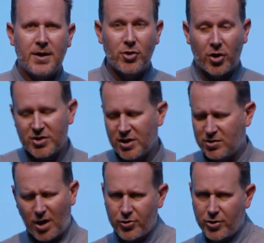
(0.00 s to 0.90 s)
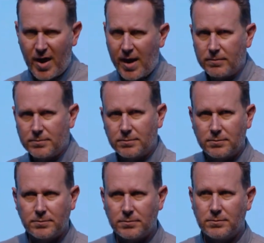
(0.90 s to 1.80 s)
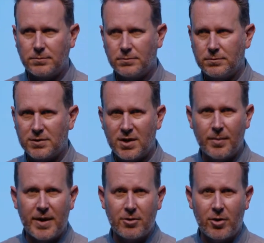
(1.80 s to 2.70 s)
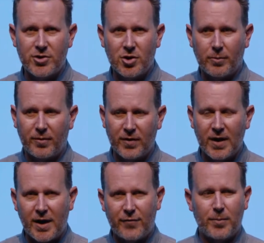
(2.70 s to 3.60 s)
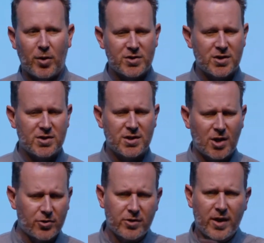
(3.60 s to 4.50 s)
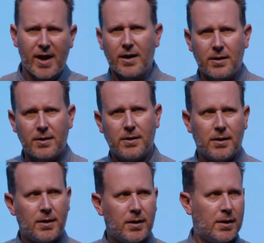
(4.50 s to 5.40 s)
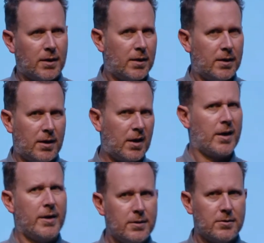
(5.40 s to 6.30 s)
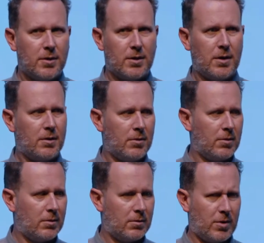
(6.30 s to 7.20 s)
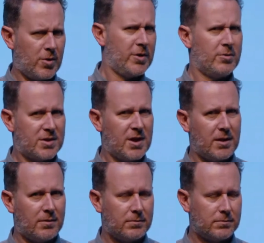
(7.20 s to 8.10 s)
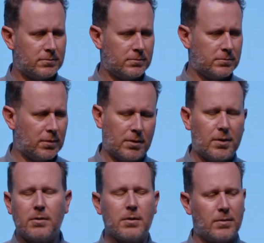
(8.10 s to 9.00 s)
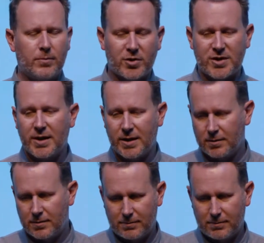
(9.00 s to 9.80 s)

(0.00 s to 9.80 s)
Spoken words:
Not just don't do that. Think about your own job. If your boss just said, don't do that. Okay, what do I do instead? I'm not telling you.